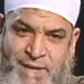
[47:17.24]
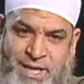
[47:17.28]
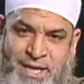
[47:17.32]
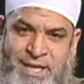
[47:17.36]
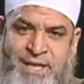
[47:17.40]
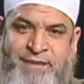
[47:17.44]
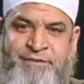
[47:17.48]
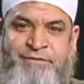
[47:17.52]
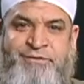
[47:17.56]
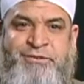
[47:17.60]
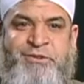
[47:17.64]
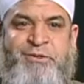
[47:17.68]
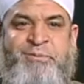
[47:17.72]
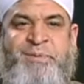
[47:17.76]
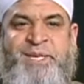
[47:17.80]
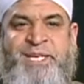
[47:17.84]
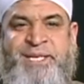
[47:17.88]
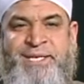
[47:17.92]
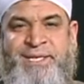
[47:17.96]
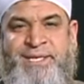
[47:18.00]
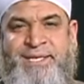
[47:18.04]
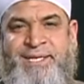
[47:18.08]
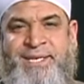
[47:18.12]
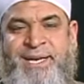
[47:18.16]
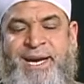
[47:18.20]
you're relieved from
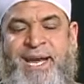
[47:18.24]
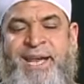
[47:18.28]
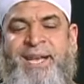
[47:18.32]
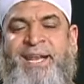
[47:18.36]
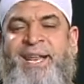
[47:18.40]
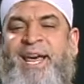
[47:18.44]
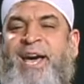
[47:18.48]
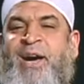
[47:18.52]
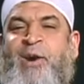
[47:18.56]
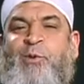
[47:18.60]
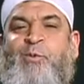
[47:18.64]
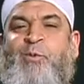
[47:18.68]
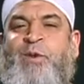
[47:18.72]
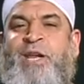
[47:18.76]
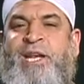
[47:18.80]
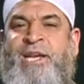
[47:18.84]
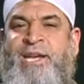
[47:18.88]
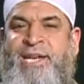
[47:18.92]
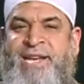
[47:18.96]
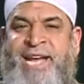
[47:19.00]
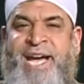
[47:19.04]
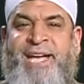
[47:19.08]
this. Allah will